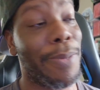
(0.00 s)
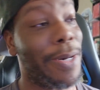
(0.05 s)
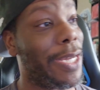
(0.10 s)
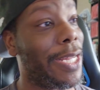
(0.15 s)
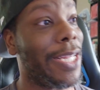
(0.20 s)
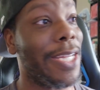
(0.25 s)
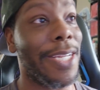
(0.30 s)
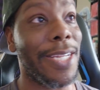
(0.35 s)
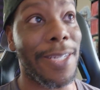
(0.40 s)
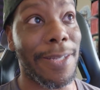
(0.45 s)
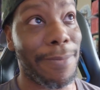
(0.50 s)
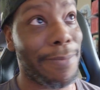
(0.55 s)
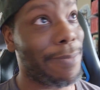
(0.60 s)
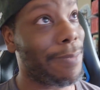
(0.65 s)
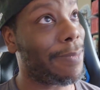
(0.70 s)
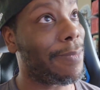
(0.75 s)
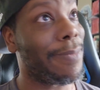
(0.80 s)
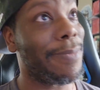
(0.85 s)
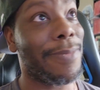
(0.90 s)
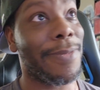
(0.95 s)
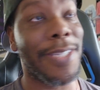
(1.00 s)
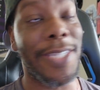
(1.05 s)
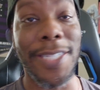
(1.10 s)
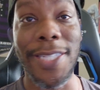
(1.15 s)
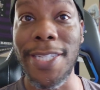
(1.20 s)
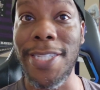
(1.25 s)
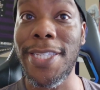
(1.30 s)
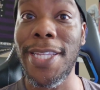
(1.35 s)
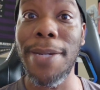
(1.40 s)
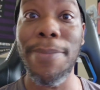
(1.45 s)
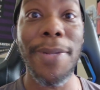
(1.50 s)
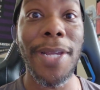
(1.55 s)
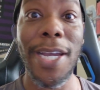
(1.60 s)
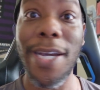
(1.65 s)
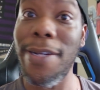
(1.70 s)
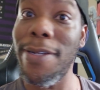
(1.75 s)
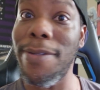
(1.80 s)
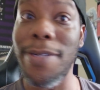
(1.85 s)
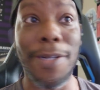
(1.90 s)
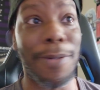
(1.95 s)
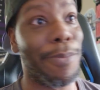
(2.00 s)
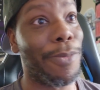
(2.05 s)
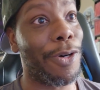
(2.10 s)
But since he stepped down,